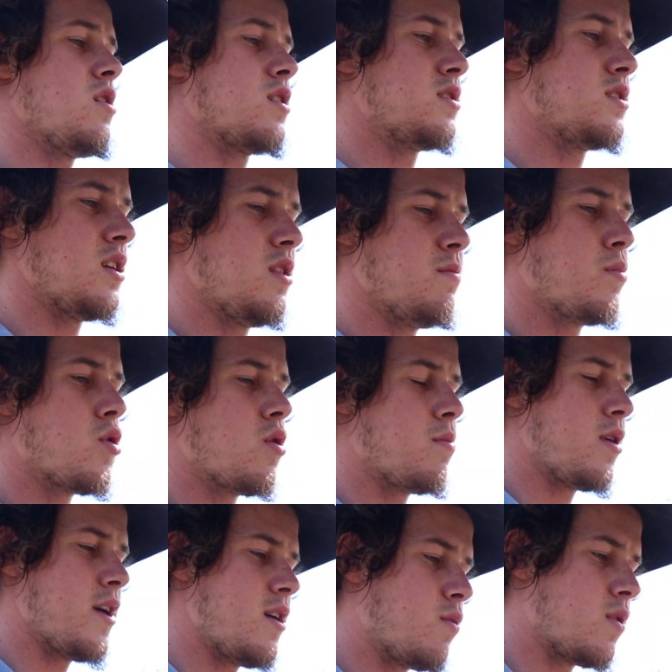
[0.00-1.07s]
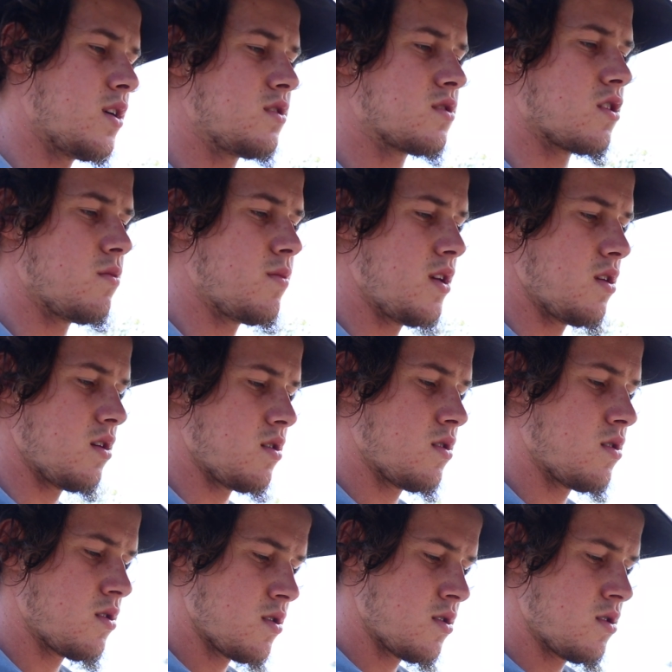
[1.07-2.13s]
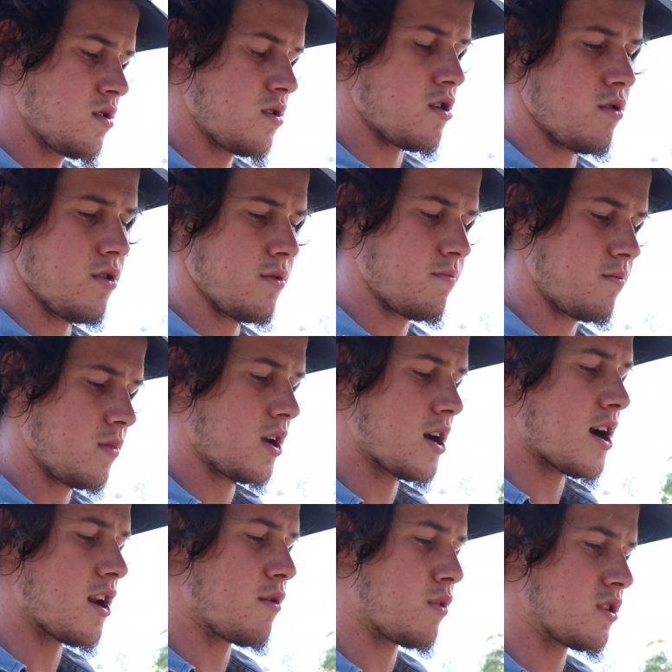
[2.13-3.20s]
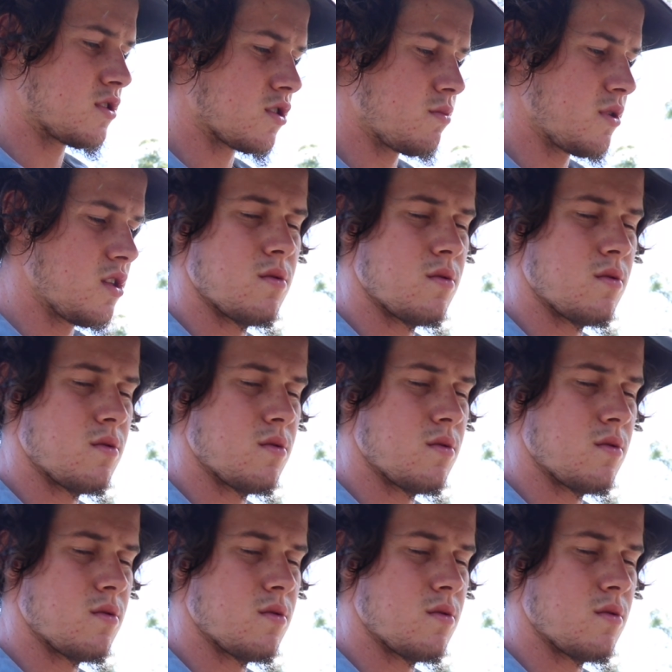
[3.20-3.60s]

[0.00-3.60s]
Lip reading: like I said, the pot plant one's going to be the garden one's going to be